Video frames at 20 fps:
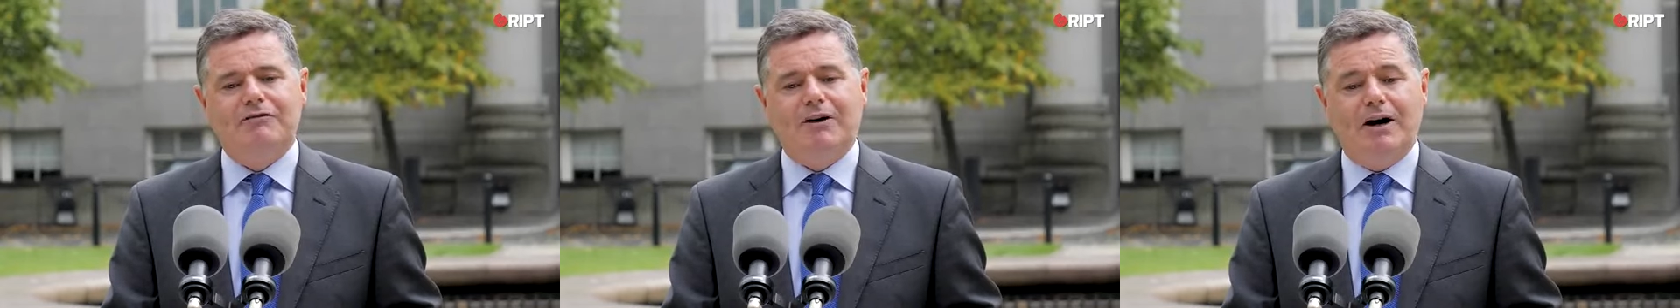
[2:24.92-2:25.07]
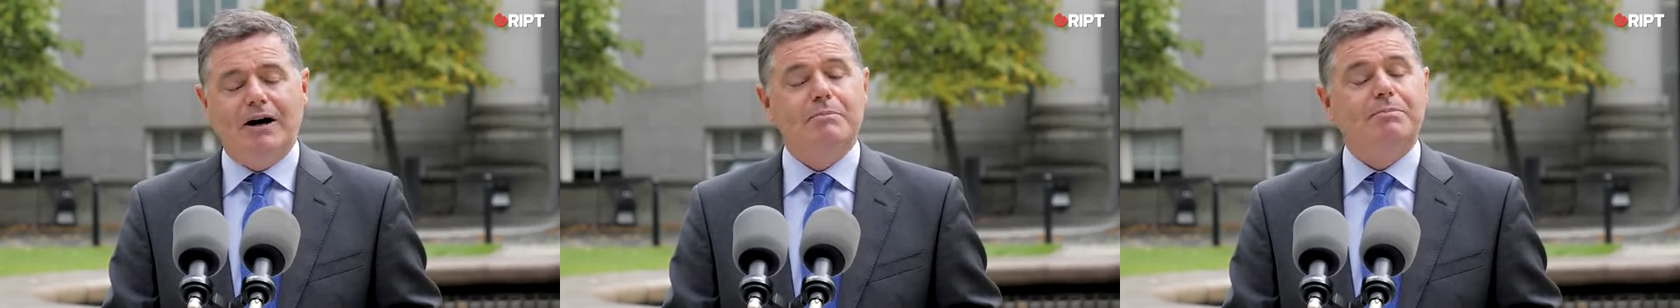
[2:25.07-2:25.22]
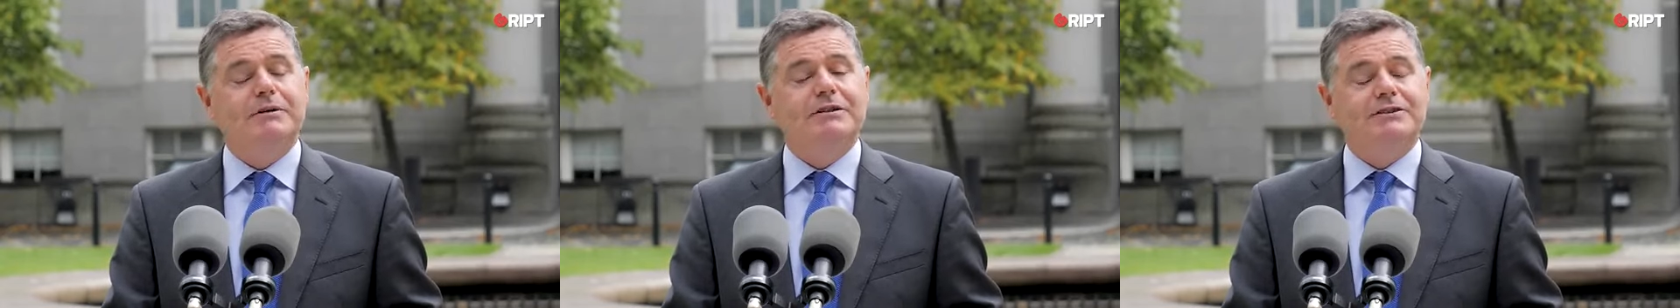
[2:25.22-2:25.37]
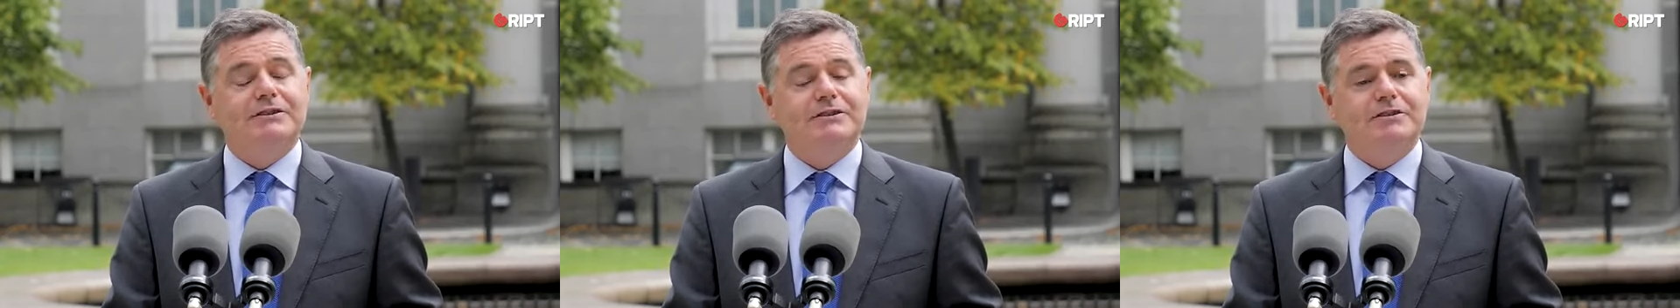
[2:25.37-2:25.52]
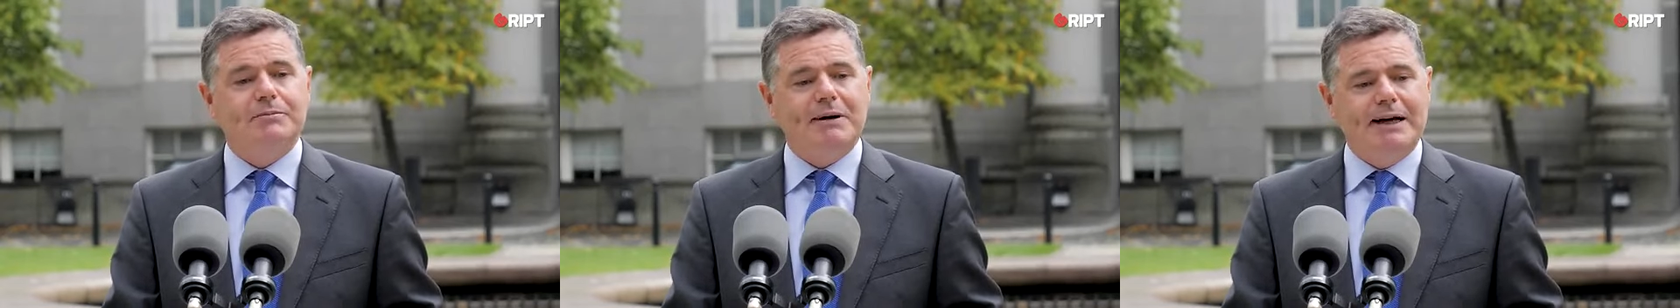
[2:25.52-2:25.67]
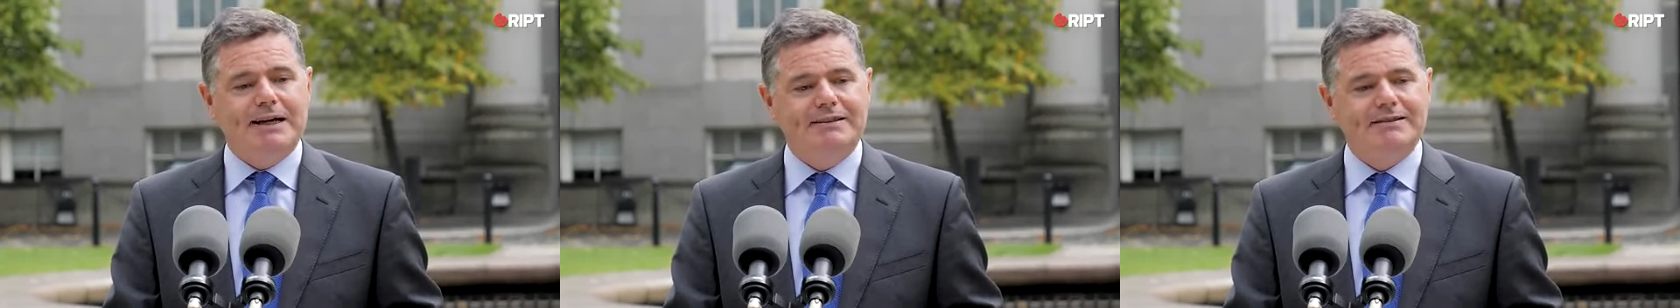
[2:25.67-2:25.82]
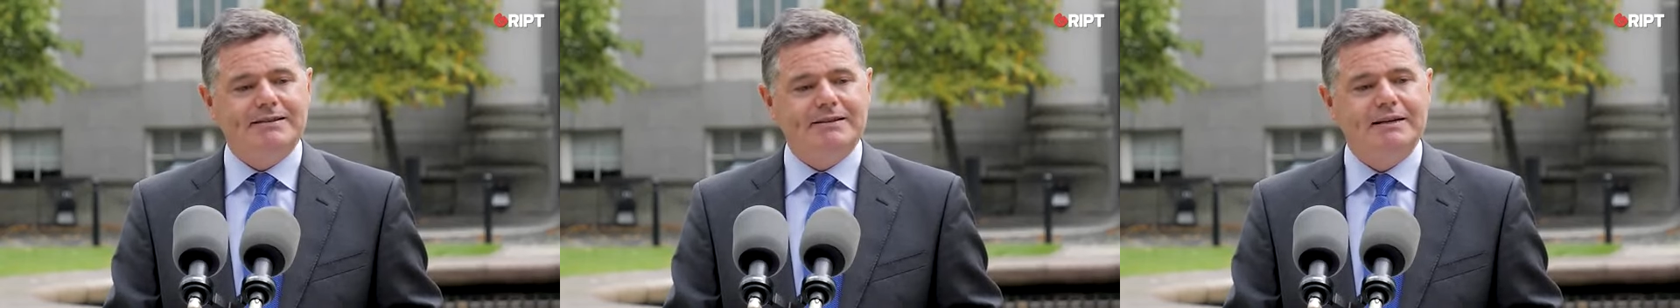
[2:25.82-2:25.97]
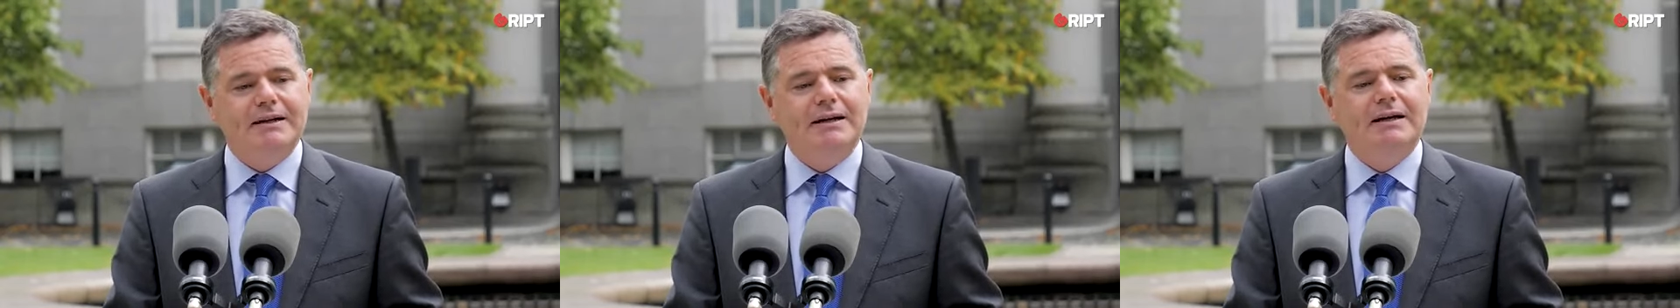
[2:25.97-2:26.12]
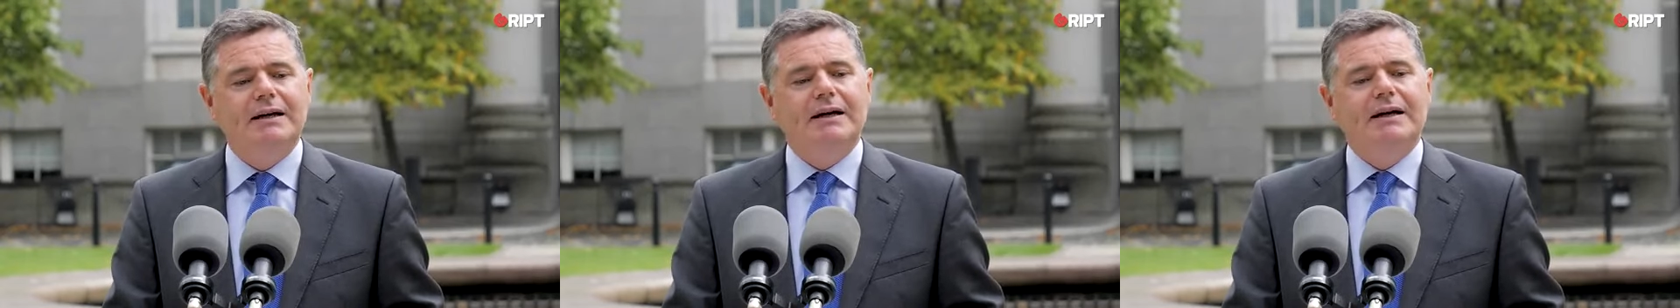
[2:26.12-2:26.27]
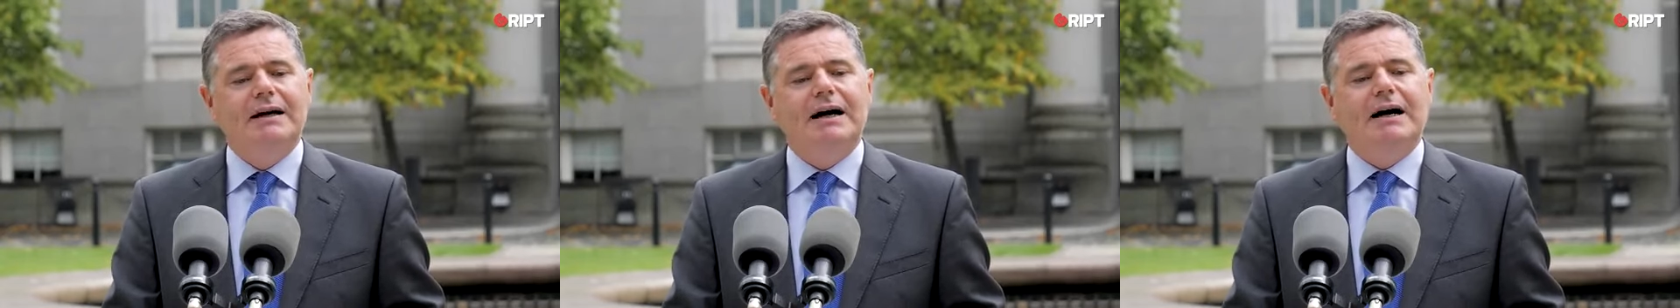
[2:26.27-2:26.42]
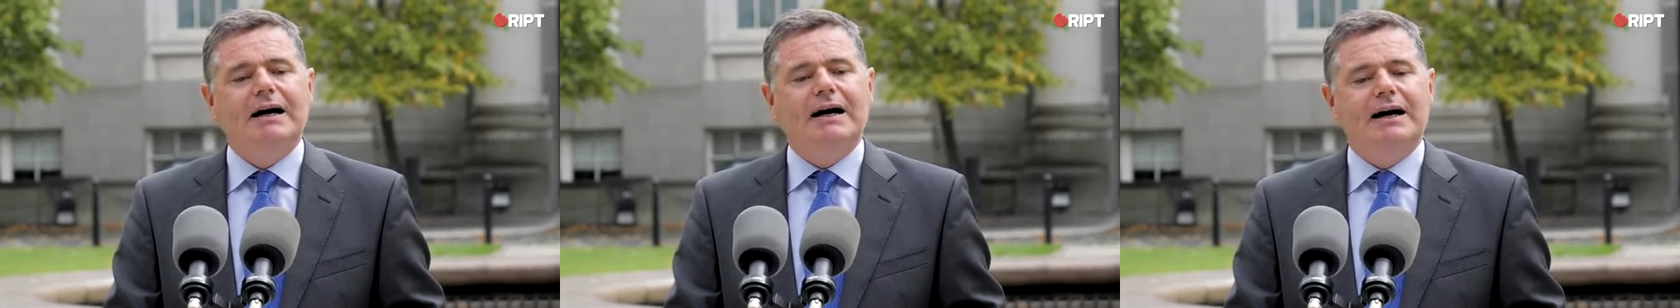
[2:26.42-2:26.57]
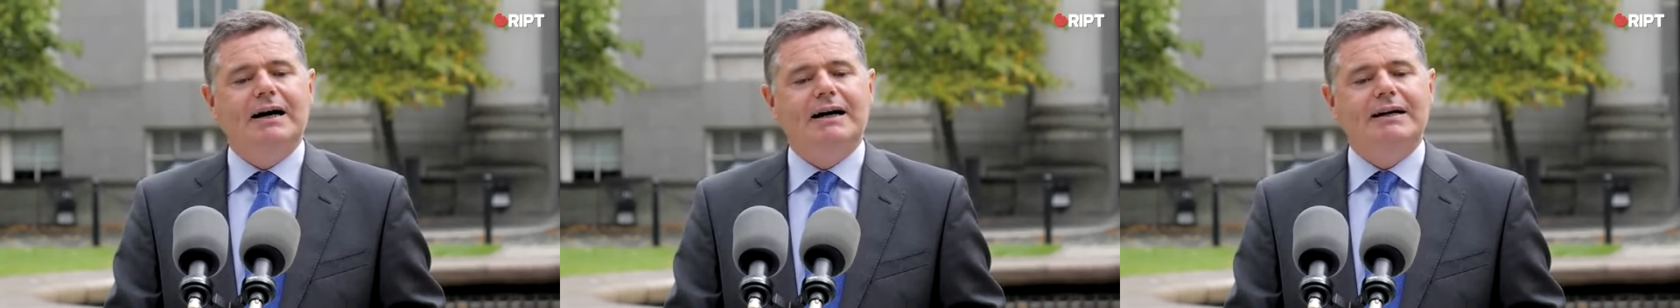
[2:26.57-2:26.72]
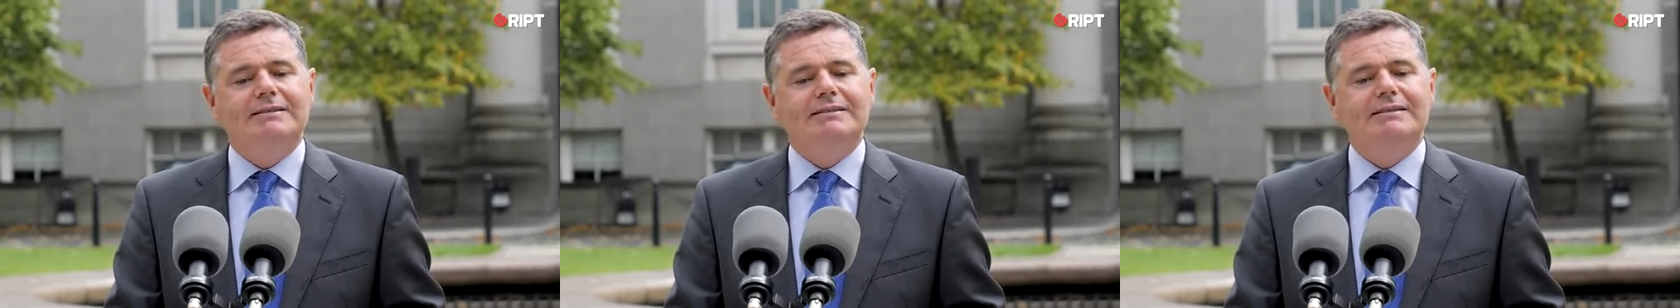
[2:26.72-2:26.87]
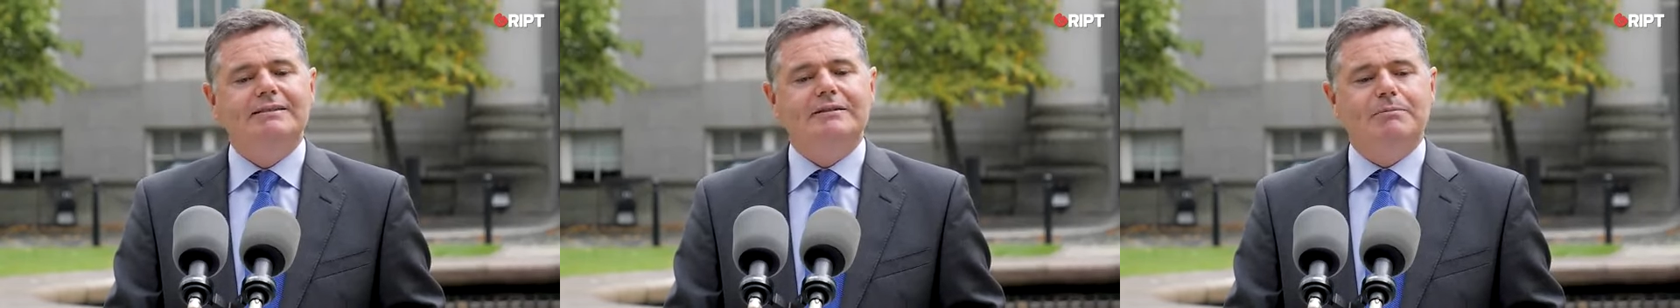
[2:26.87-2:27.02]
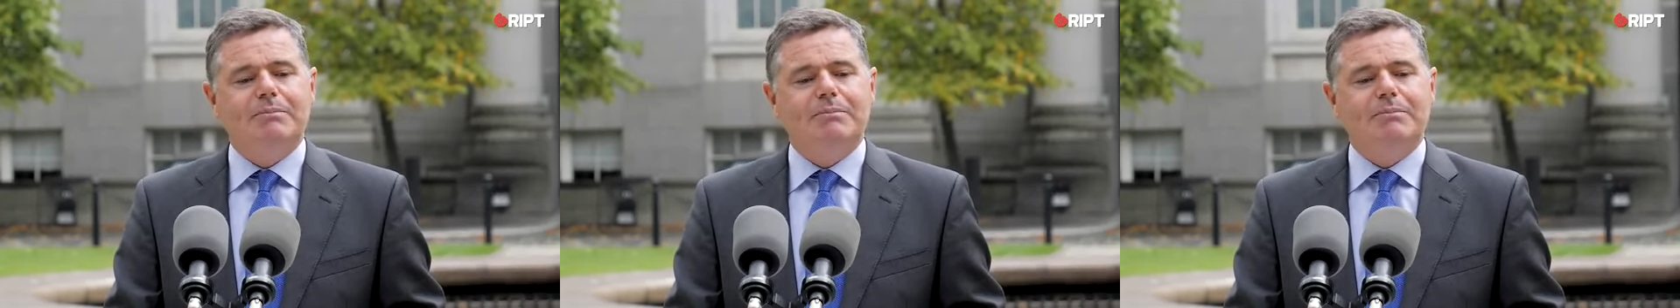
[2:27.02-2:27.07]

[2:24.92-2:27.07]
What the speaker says: vibrant debate and